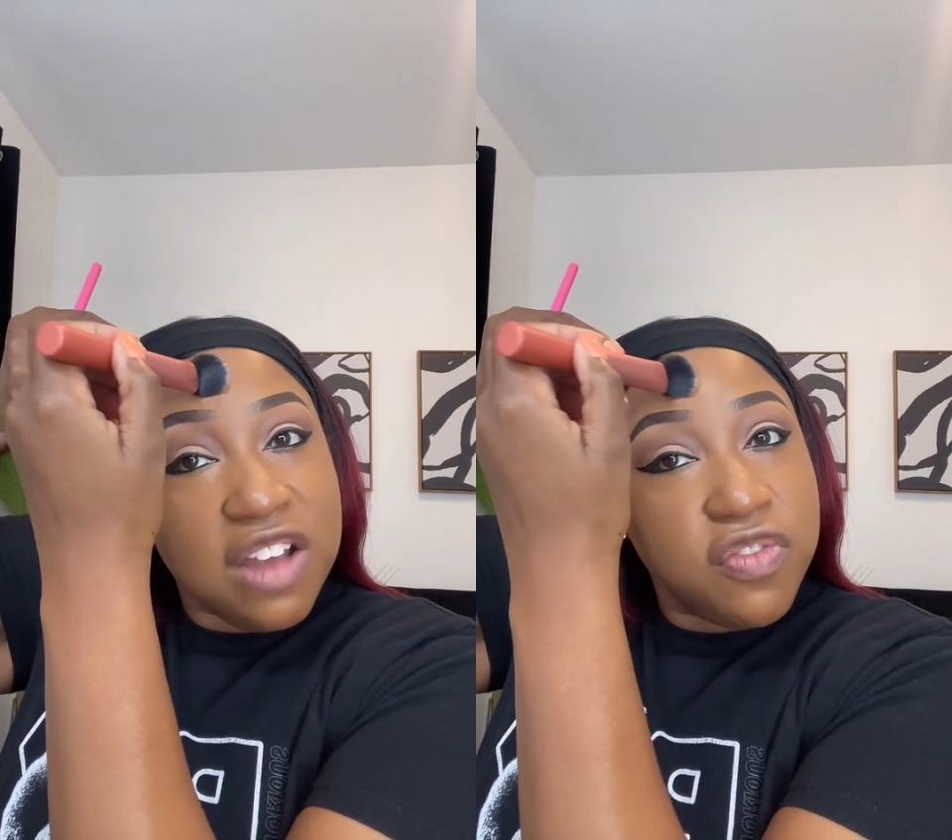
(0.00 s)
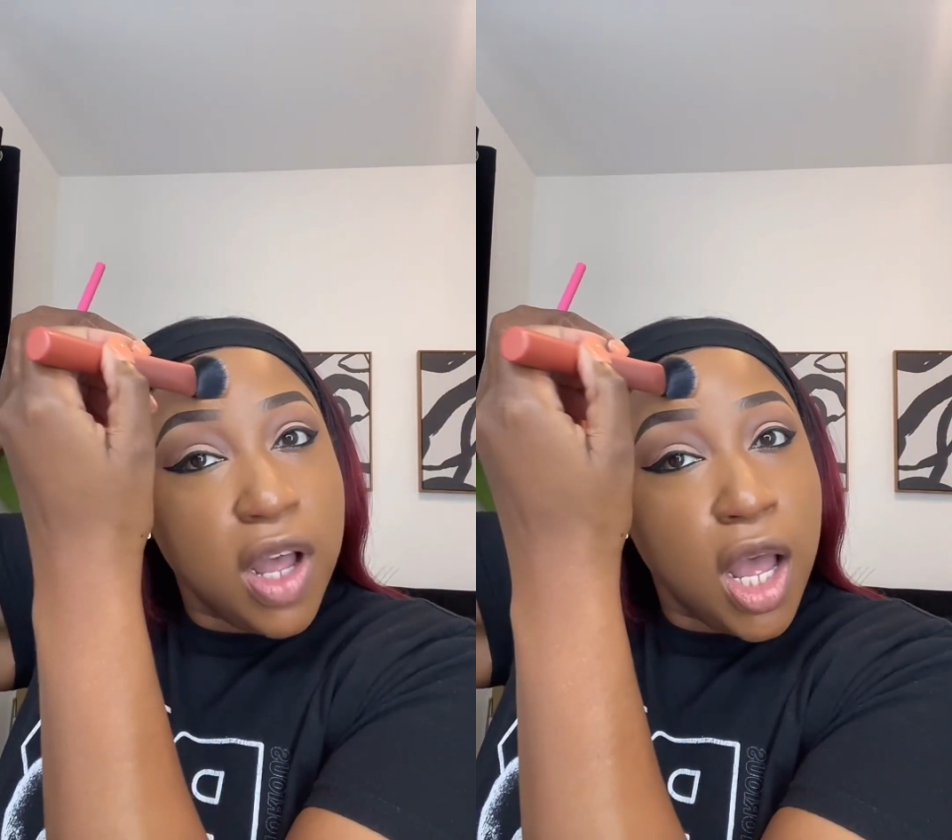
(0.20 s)

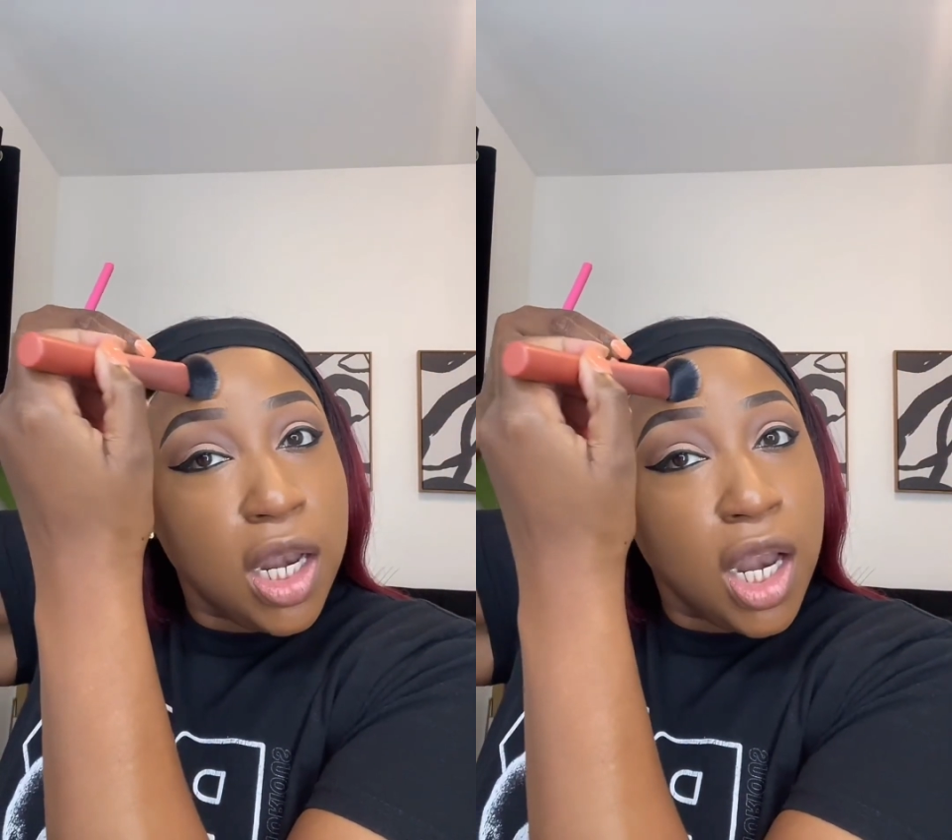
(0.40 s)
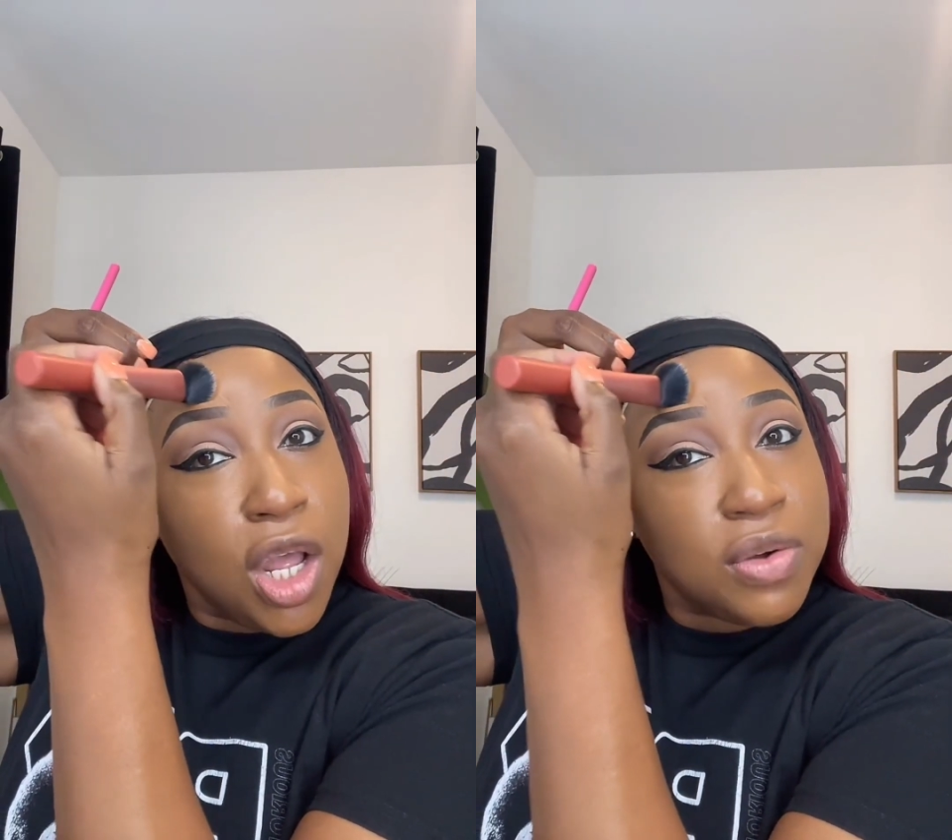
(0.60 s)
any
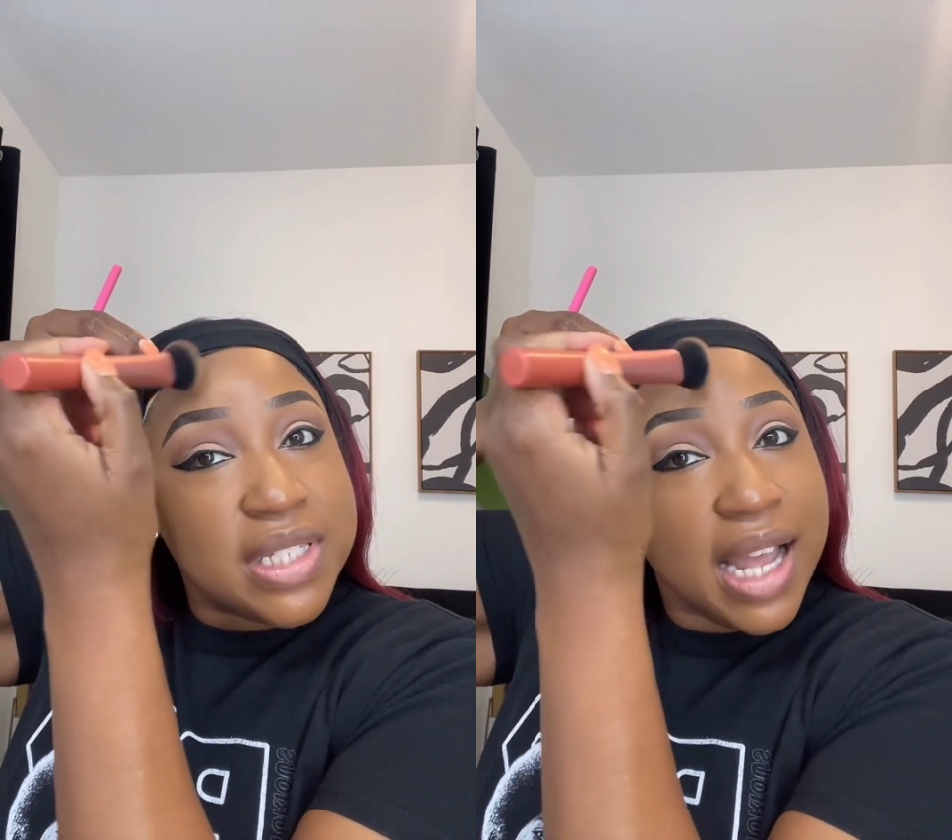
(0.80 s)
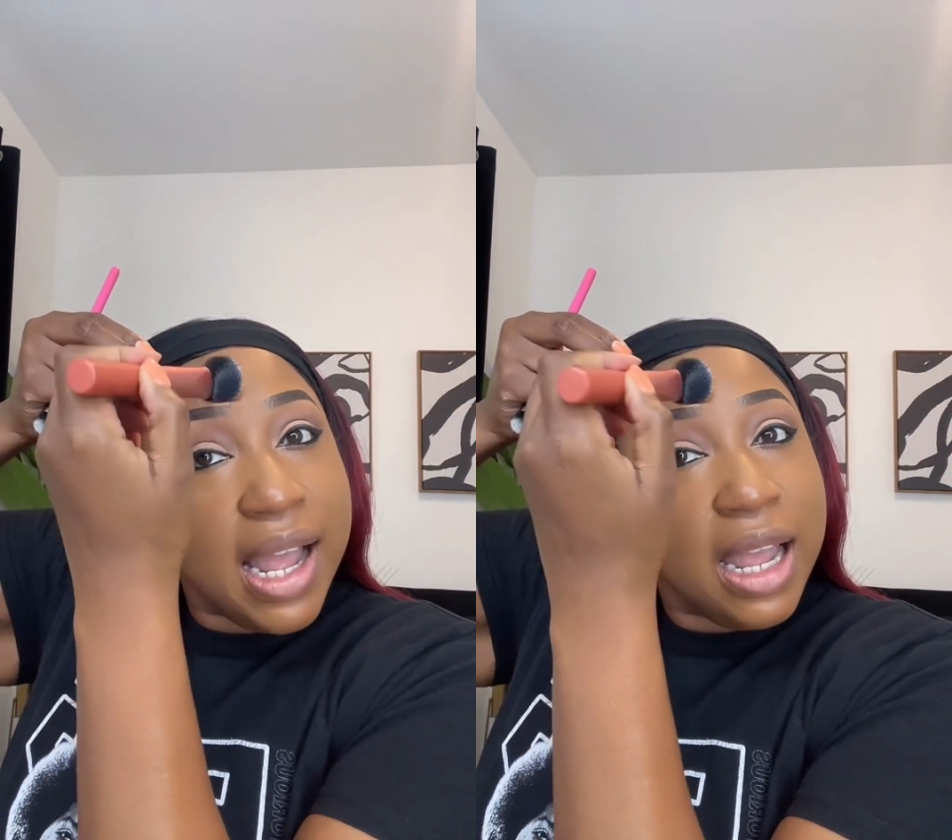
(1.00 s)
NARS
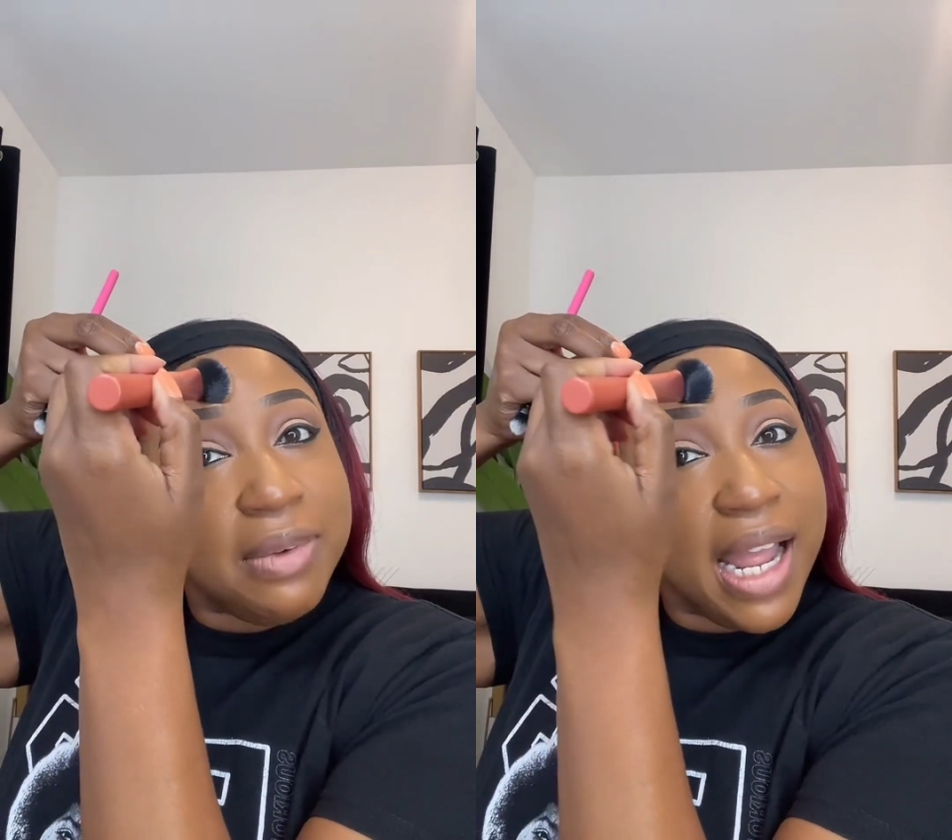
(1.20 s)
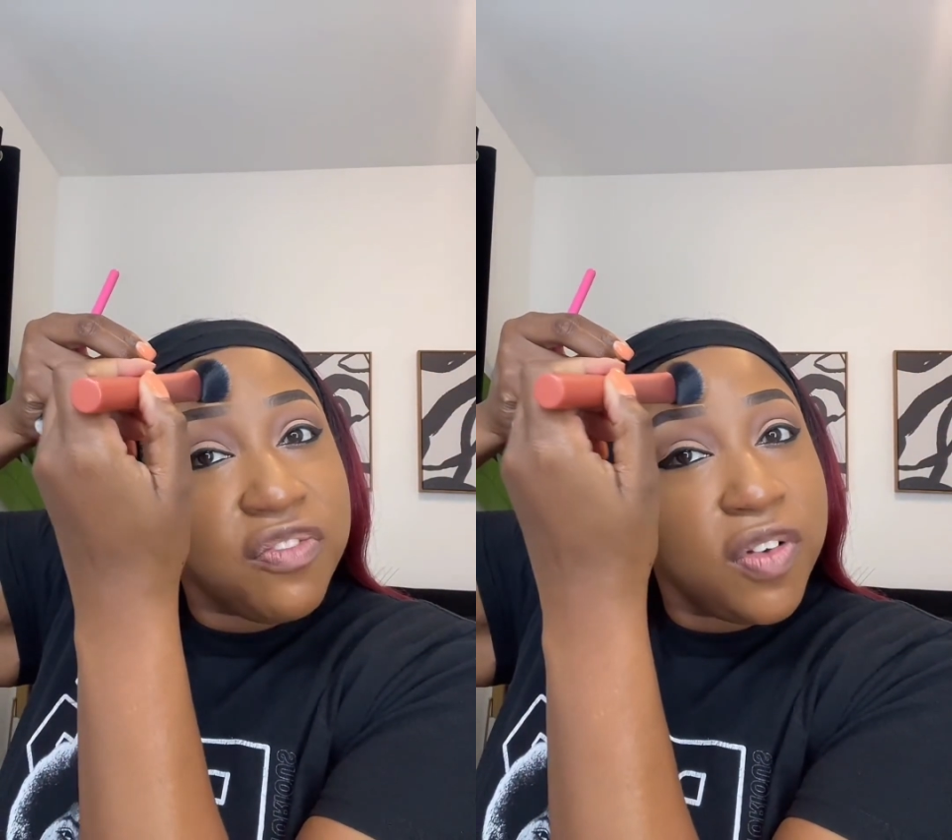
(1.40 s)
foundation
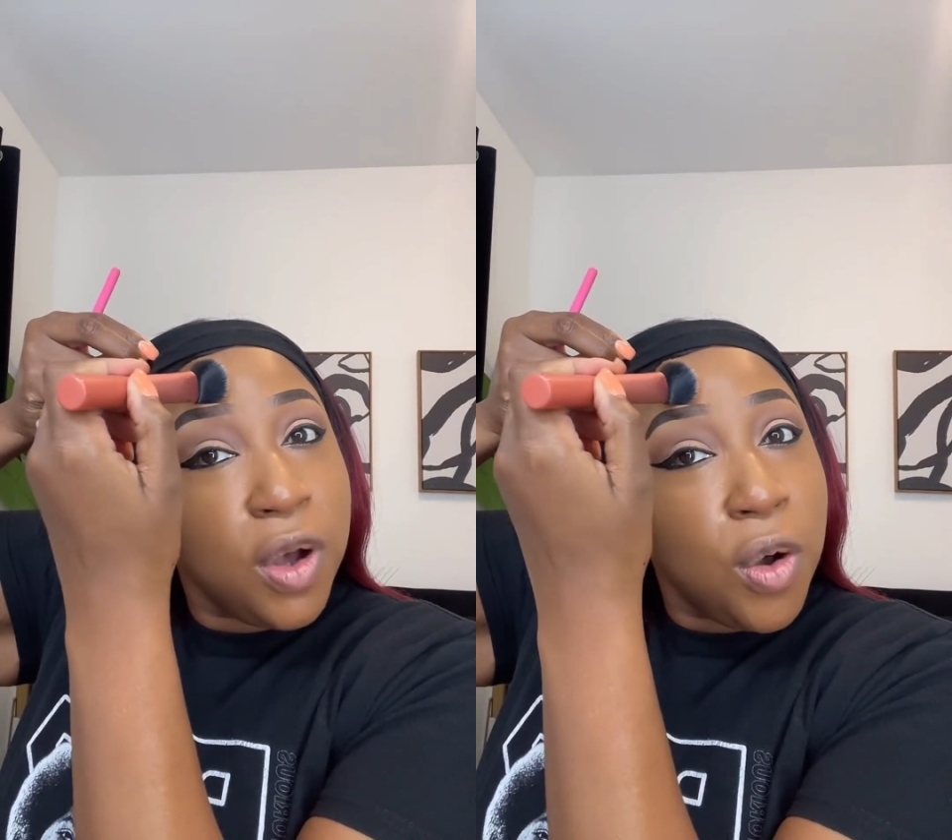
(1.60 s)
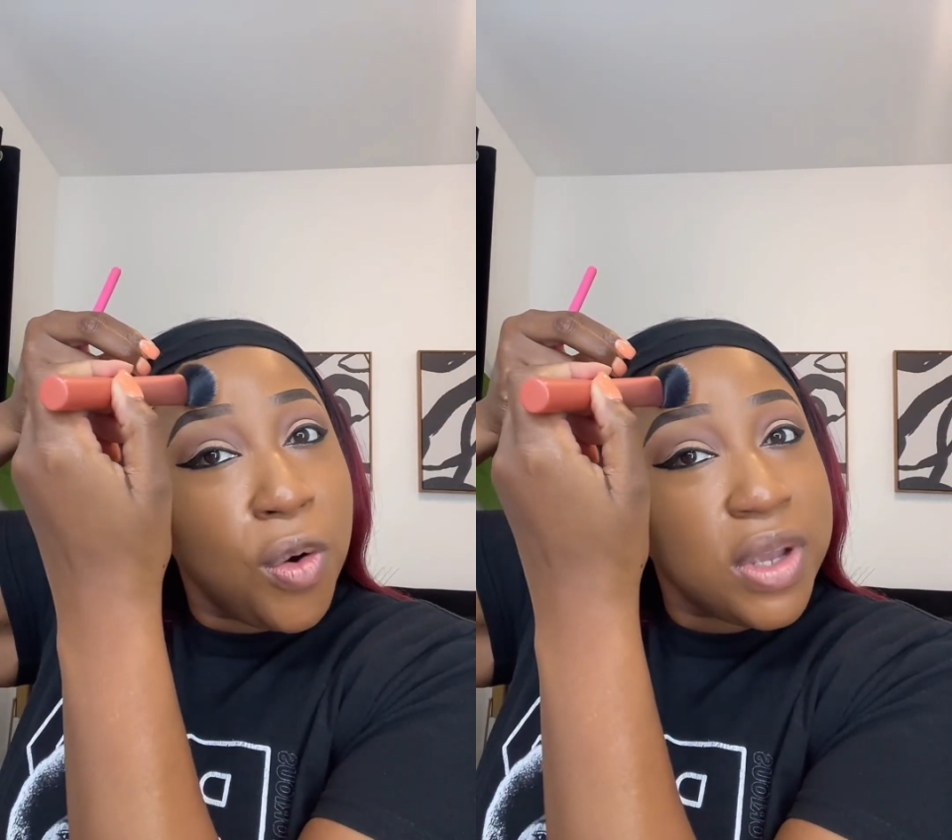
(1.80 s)
and